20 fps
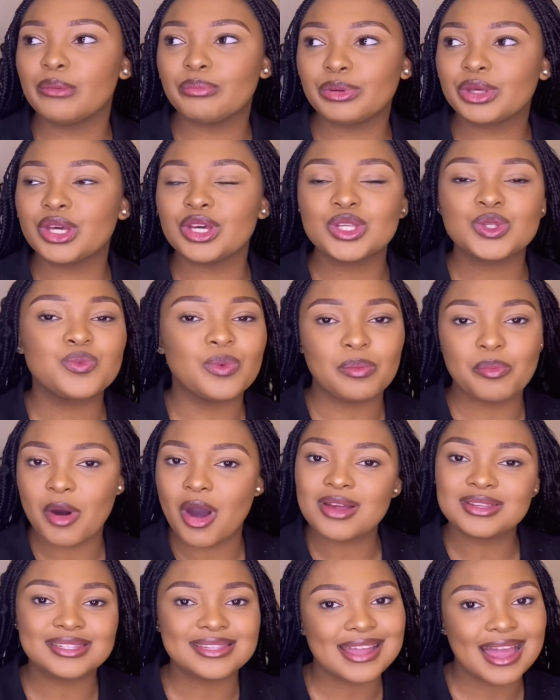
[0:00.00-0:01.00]
because we're
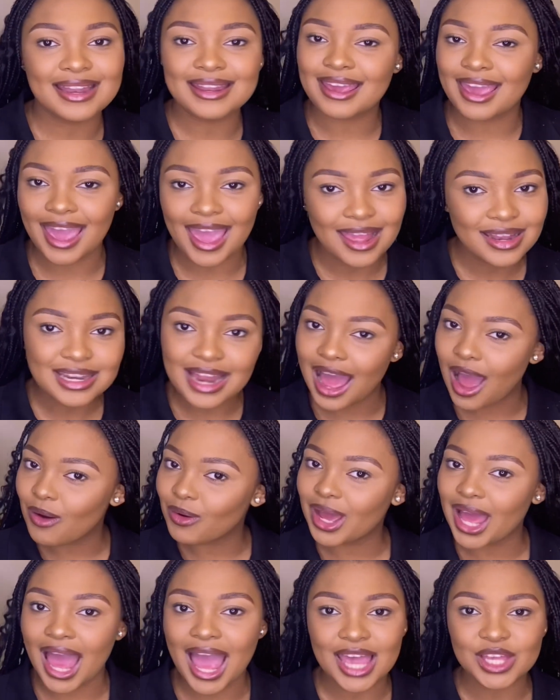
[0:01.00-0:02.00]
past 9K now,
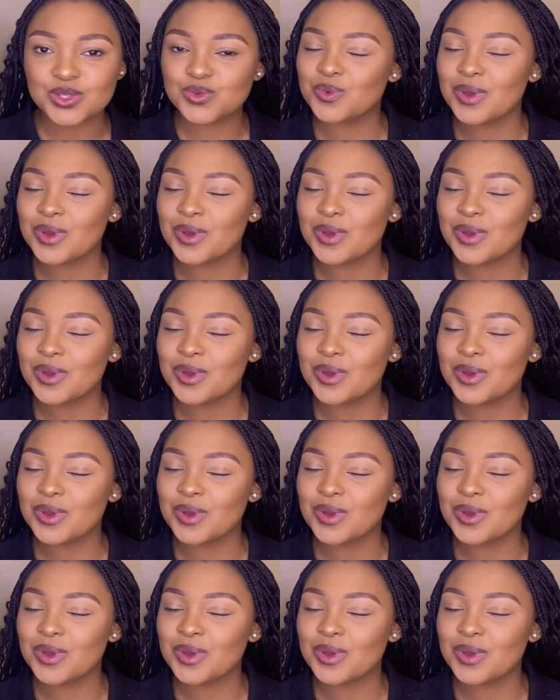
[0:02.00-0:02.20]
guys.